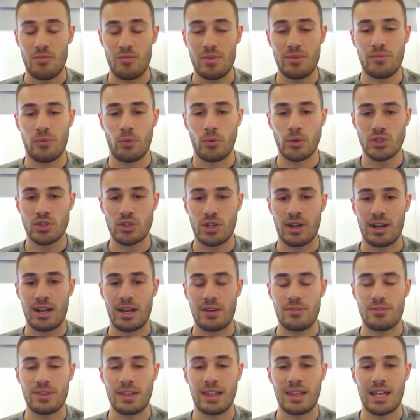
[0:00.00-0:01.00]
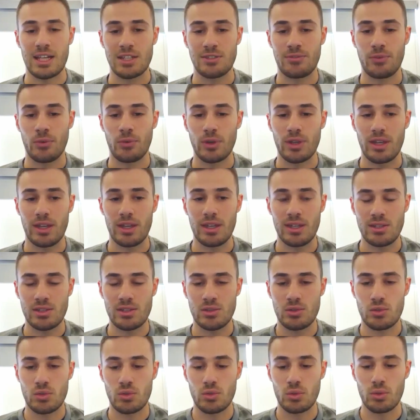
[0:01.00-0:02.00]
I've been fortunate enough in the last four
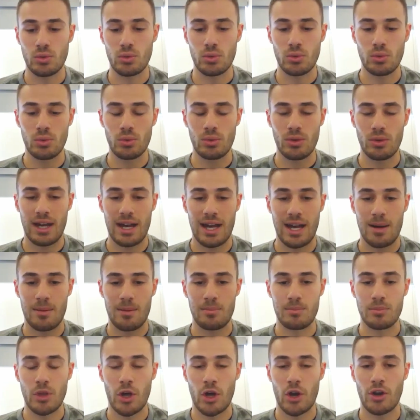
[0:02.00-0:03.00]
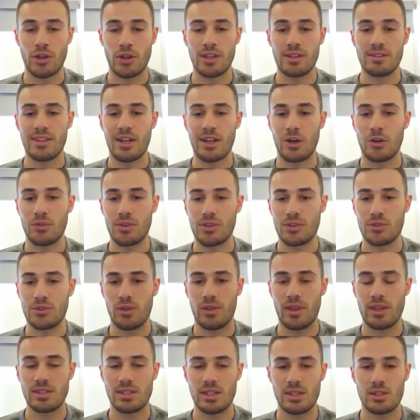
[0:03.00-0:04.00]
years to um, not only delve into
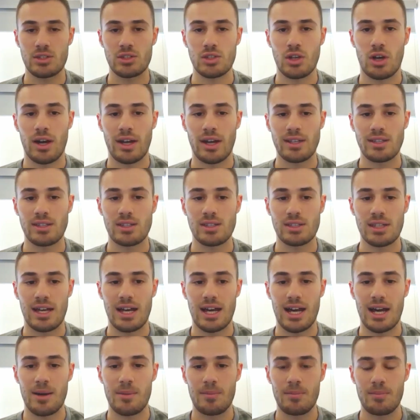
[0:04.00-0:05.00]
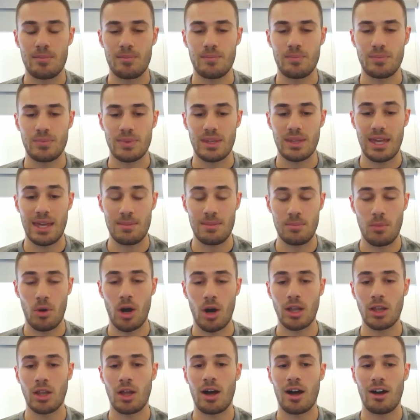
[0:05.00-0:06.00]
these insights um, in
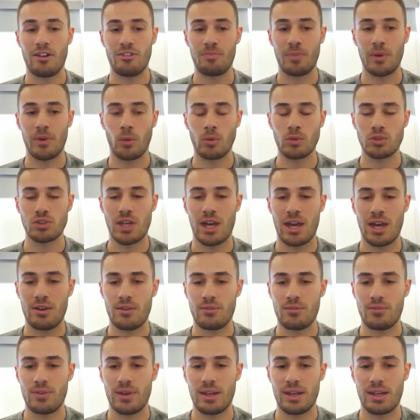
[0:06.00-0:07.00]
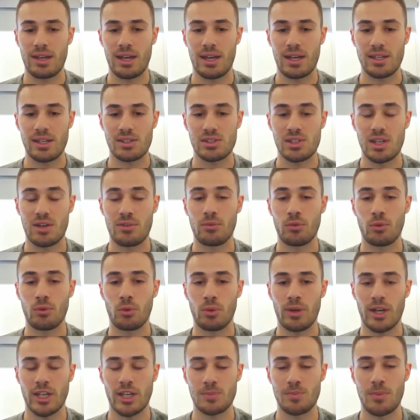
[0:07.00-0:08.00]
my life, but also have uh,
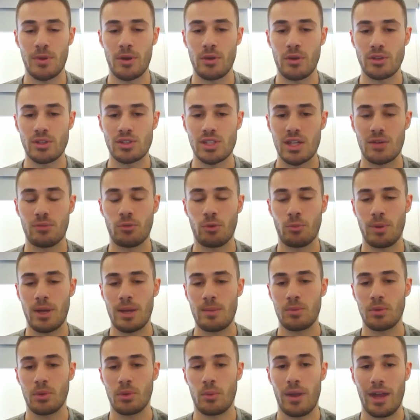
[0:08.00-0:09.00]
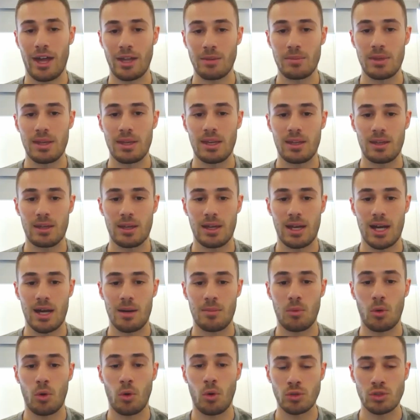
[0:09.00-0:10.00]
several experience, several people around me
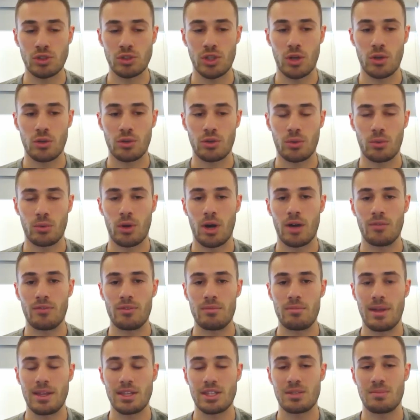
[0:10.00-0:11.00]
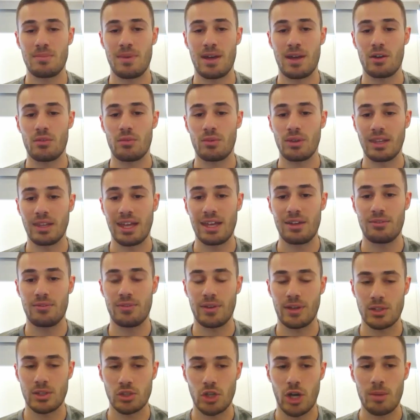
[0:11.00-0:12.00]
um, also derive immense amount of relief,
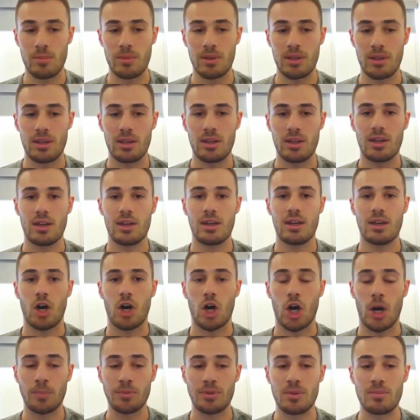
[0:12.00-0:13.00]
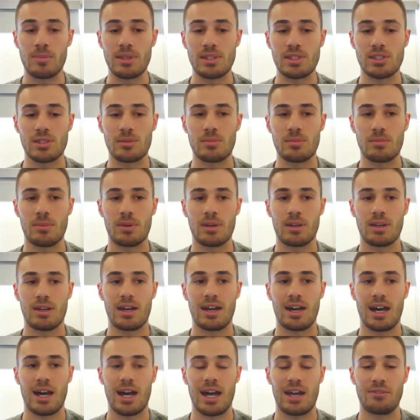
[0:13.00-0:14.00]
excitement, optimism,
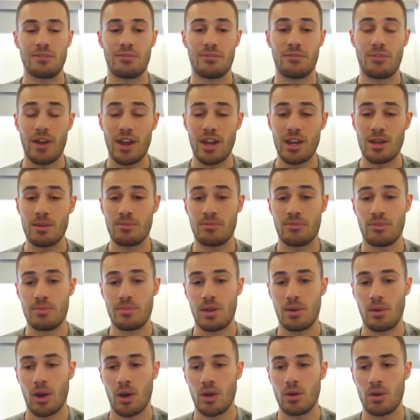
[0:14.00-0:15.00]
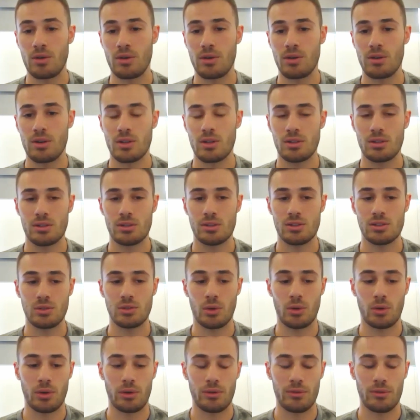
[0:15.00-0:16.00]
uh, and freedom from their own
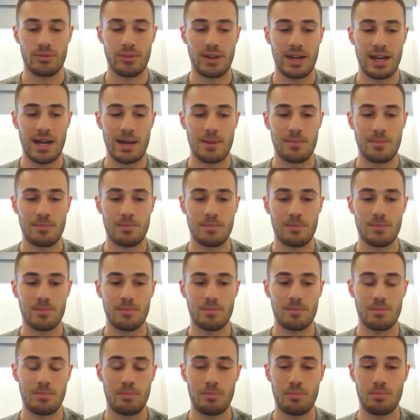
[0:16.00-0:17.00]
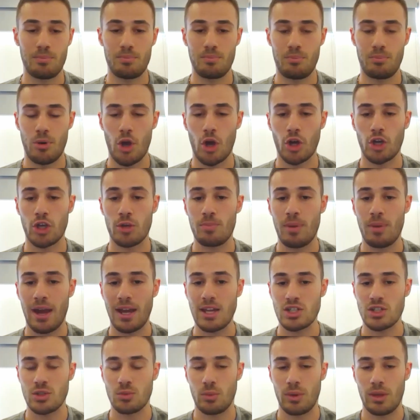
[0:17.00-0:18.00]
sort of um,
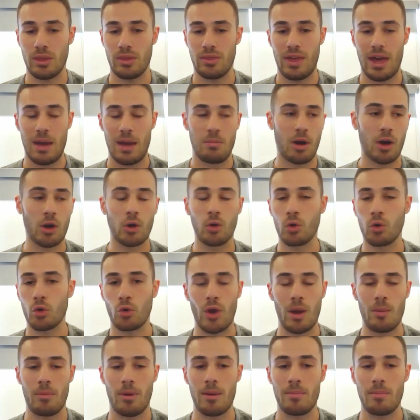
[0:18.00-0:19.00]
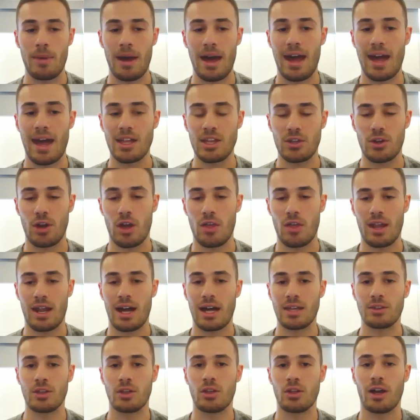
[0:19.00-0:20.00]
preoccupation with am I good or am I bad? You know, the
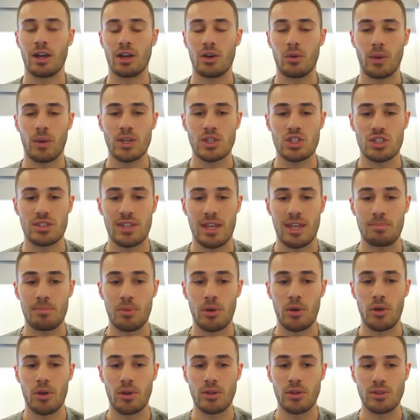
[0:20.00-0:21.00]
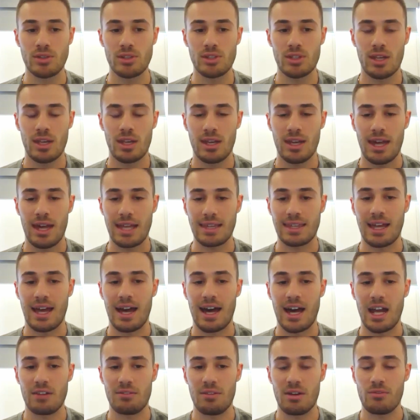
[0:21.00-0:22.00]
underlying question that burns at the
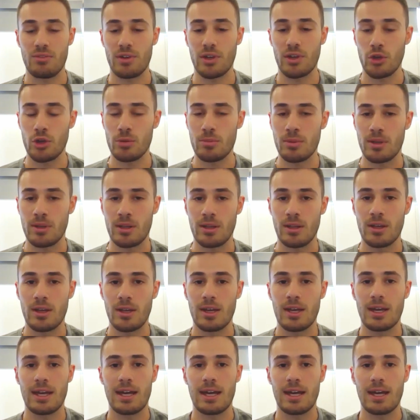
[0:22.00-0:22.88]
heart of every human.